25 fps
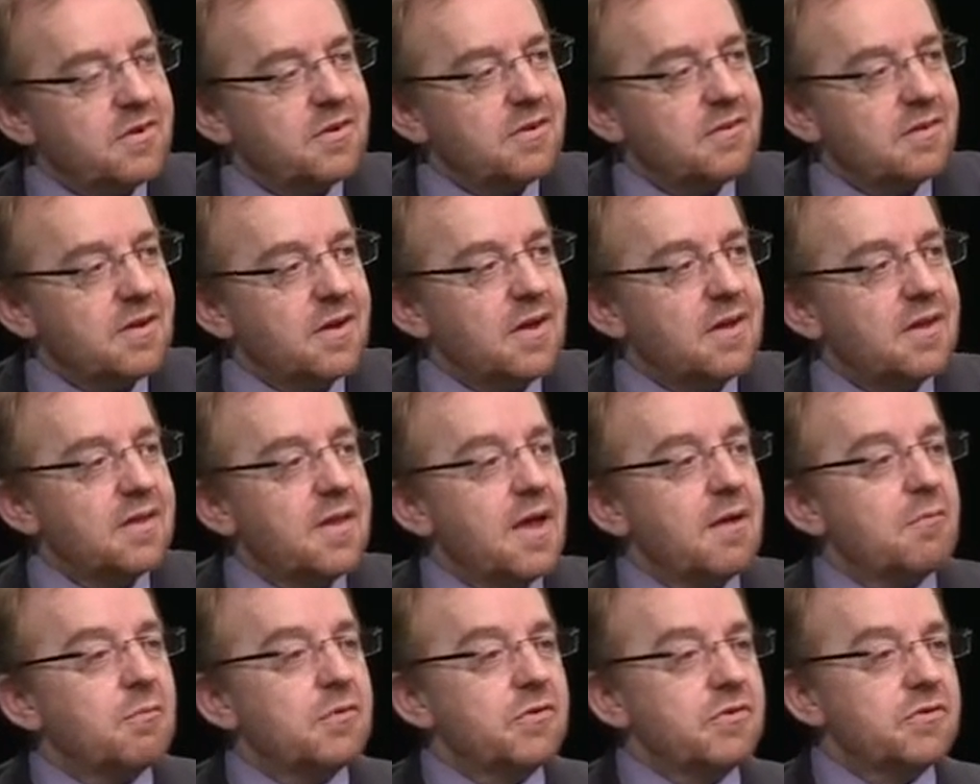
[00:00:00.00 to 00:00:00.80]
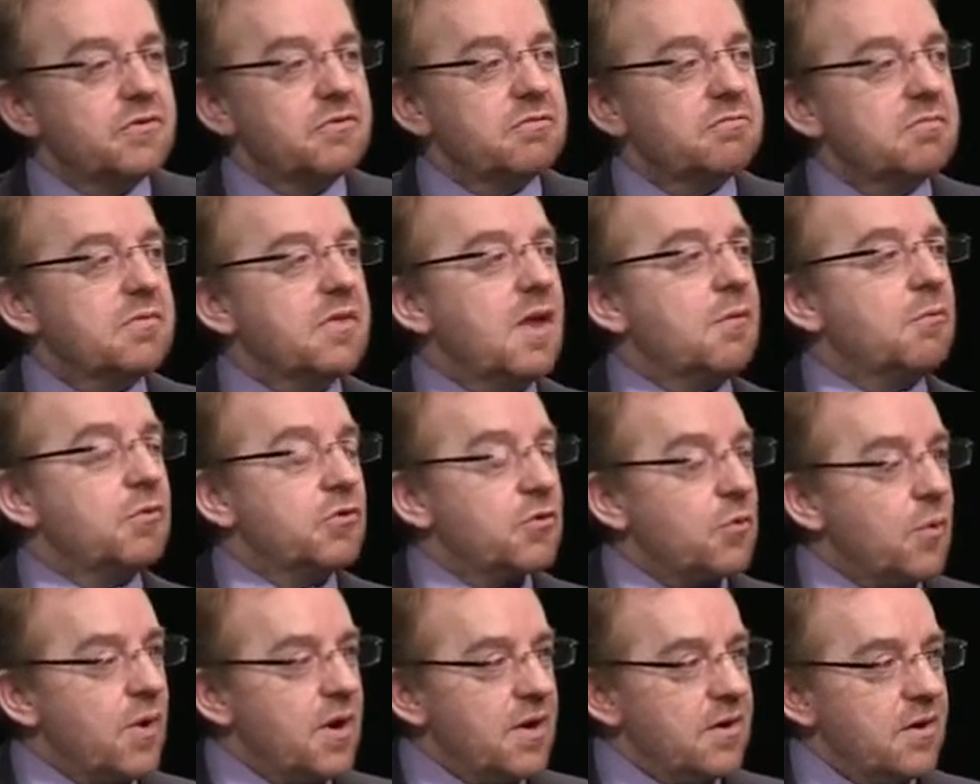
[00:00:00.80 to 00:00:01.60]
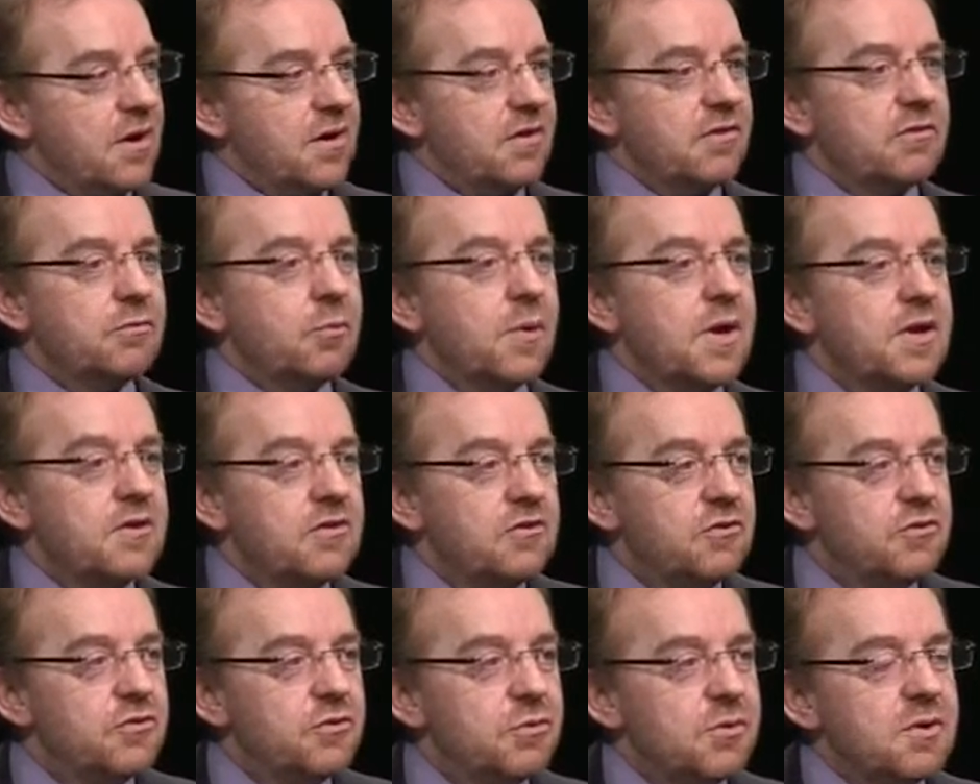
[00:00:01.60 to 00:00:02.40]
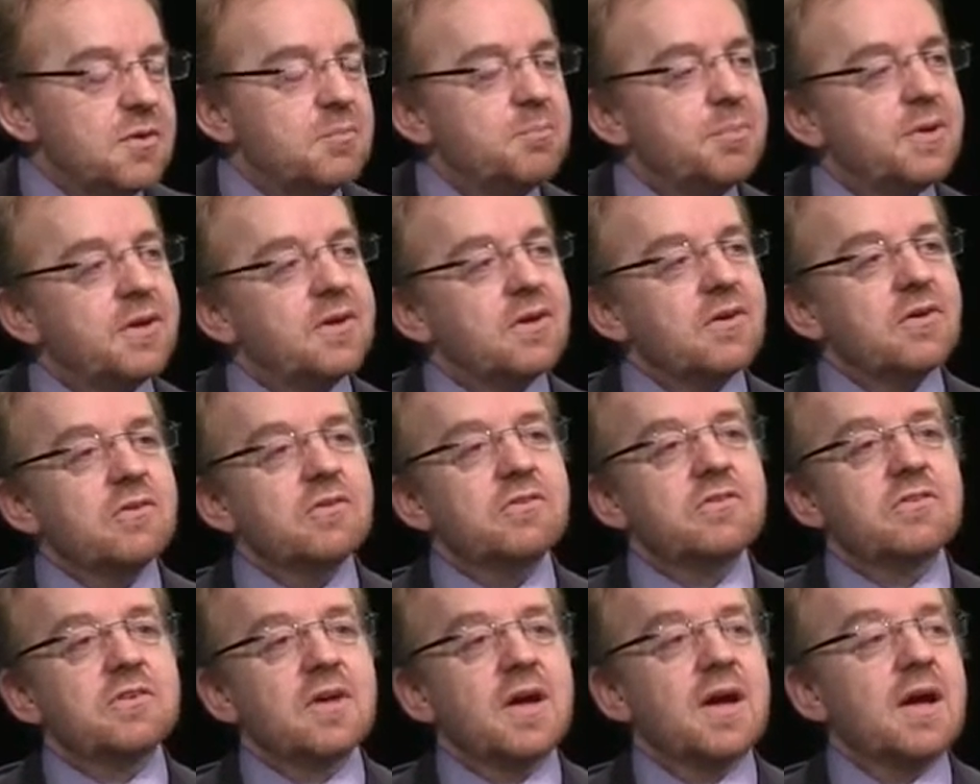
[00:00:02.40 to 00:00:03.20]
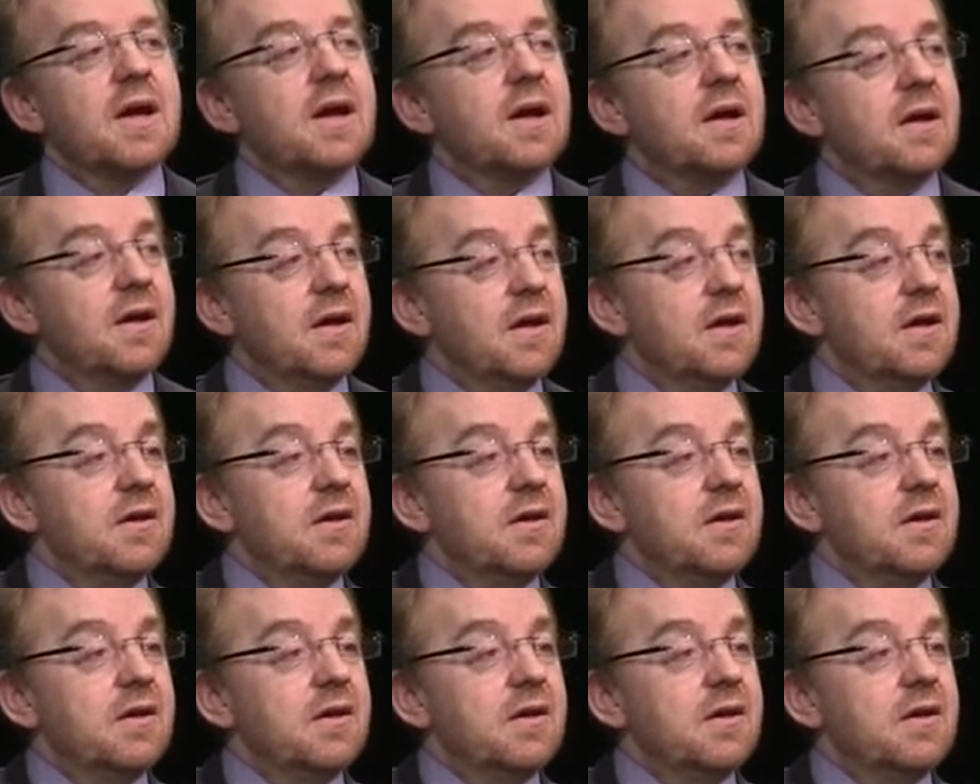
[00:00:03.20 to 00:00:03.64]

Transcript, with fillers: and uh, that was that was quite a nice way to do it because uh,